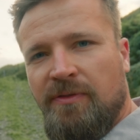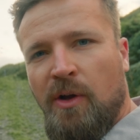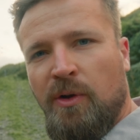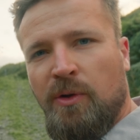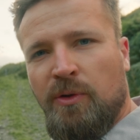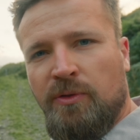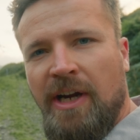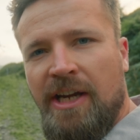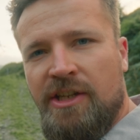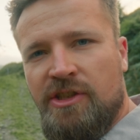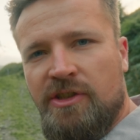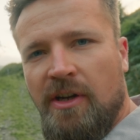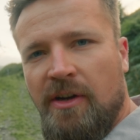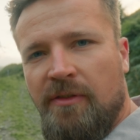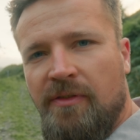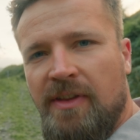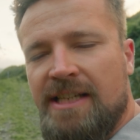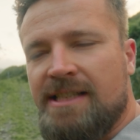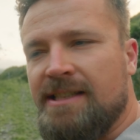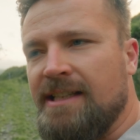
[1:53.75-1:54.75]
focal range
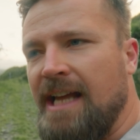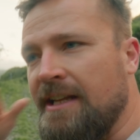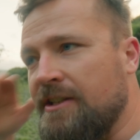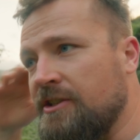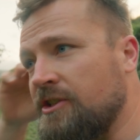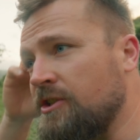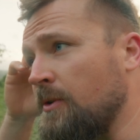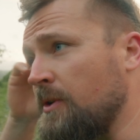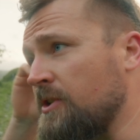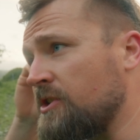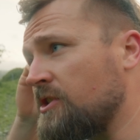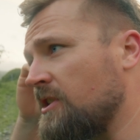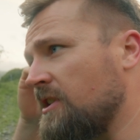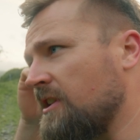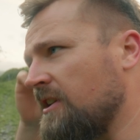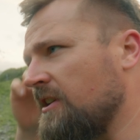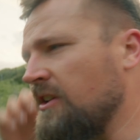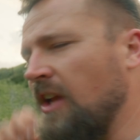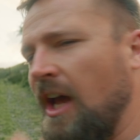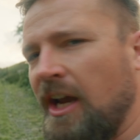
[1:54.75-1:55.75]
of this lens so it's
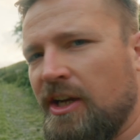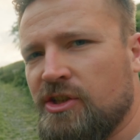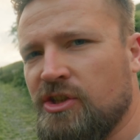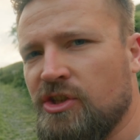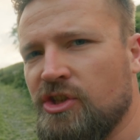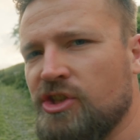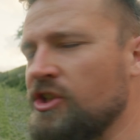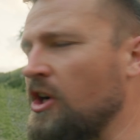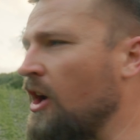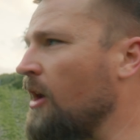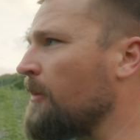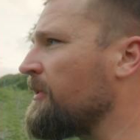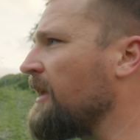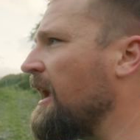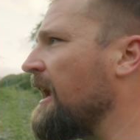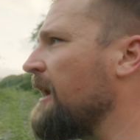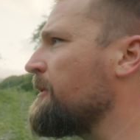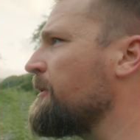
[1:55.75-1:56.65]
nice and sharp, that